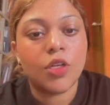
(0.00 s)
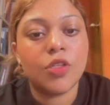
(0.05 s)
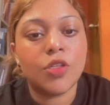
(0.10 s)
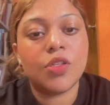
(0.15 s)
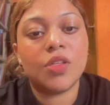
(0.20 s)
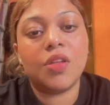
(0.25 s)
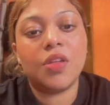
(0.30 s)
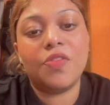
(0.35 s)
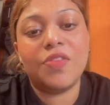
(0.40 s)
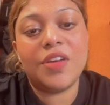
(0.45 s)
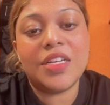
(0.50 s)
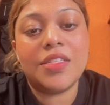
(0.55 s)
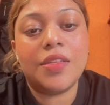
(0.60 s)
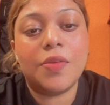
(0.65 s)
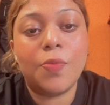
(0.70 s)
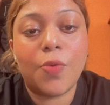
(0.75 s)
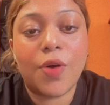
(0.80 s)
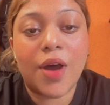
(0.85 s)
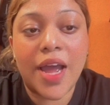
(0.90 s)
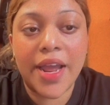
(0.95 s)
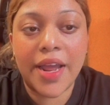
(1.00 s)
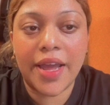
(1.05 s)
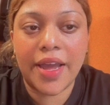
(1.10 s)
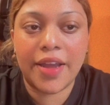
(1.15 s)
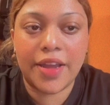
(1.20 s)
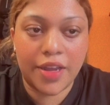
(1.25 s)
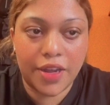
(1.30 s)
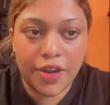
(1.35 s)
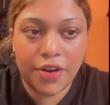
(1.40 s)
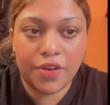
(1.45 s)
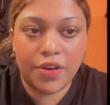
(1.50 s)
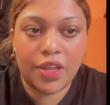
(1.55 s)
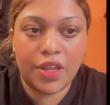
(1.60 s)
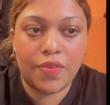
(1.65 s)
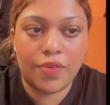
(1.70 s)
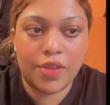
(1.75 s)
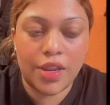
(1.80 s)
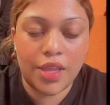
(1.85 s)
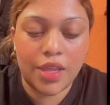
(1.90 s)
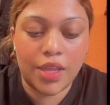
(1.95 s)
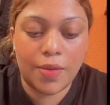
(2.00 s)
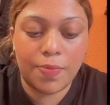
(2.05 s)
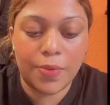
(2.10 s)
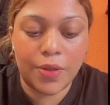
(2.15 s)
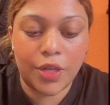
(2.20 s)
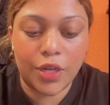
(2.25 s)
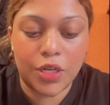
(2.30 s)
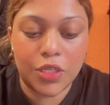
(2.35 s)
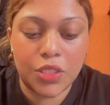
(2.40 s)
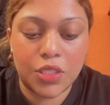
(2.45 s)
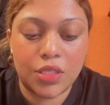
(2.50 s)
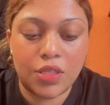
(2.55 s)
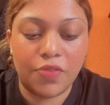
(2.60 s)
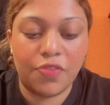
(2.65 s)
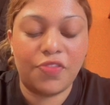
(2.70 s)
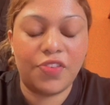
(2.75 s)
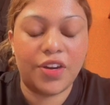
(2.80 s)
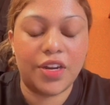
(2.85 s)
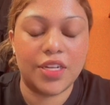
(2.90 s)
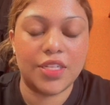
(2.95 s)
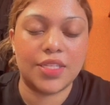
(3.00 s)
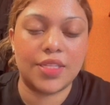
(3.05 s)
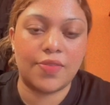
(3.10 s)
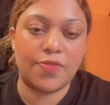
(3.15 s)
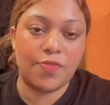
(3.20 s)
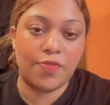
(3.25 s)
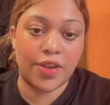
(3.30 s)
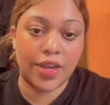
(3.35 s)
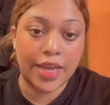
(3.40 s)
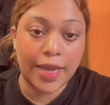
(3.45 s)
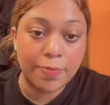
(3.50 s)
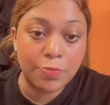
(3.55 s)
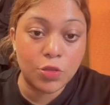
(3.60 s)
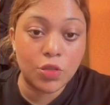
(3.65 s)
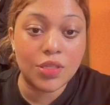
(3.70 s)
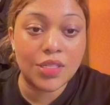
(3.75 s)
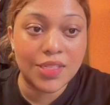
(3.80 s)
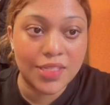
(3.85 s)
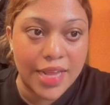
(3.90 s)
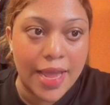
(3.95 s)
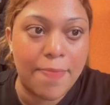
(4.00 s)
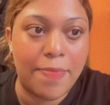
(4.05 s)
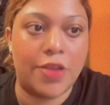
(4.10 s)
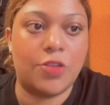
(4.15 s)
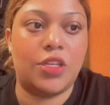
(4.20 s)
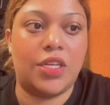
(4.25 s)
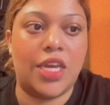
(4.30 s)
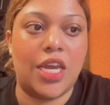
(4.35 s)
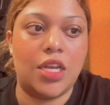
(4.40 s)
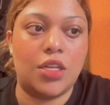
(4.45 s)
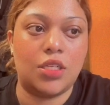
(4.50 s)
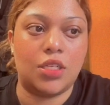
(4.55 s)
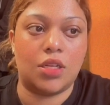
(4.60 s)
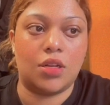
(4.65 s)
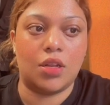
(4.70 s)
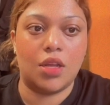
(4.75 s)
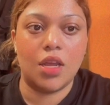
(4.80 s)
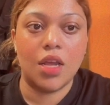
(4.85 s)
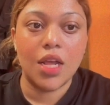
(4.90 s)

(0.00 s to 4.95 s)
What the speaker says: So the reason why I agree with it, because first, when it comes to STEM education,